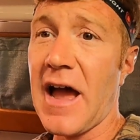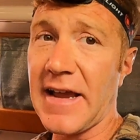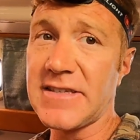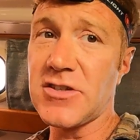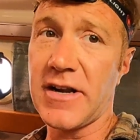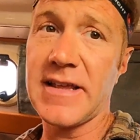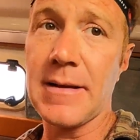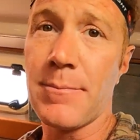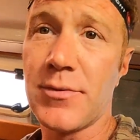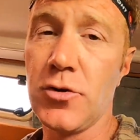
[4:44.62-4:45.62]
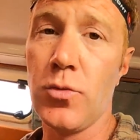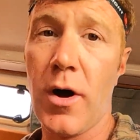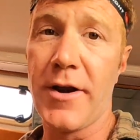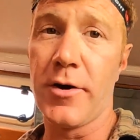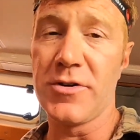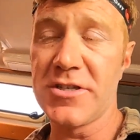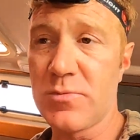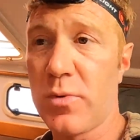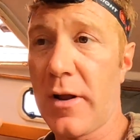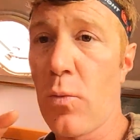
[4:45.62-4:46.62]
I started getting blue water, which
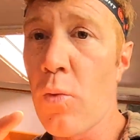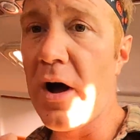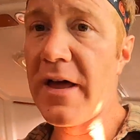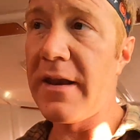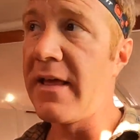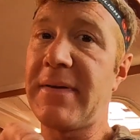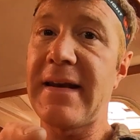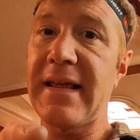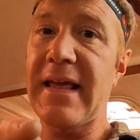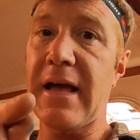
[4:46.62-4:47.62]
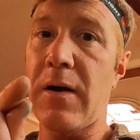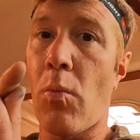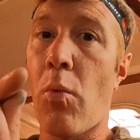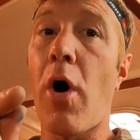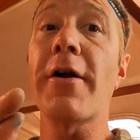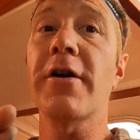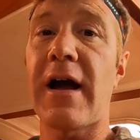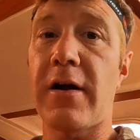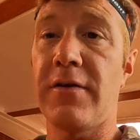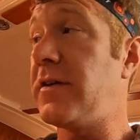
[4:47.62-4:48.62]
is what I want. getting
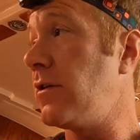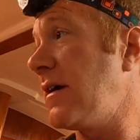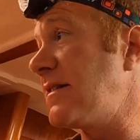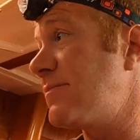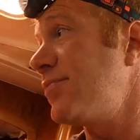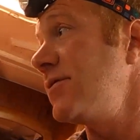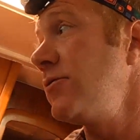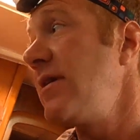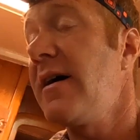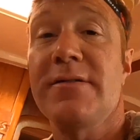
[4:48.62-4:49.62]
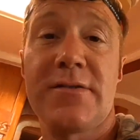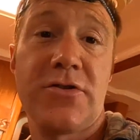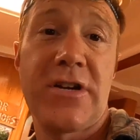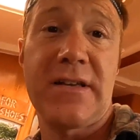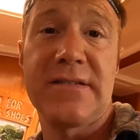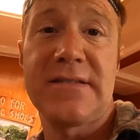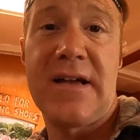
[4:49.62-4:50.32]
water out of here and it's blue now, so check this